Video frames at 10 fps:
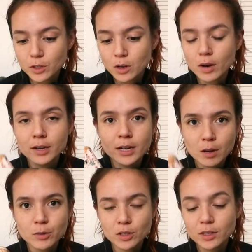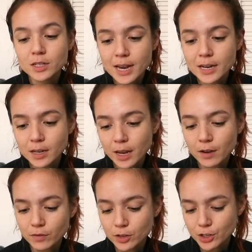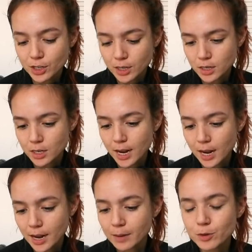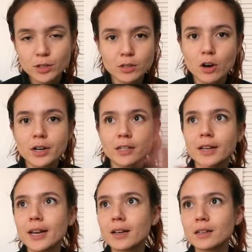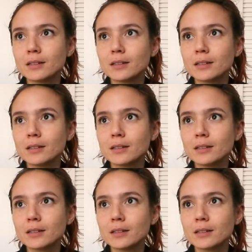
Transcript: So now I'm using the 10K version and I'm just starting like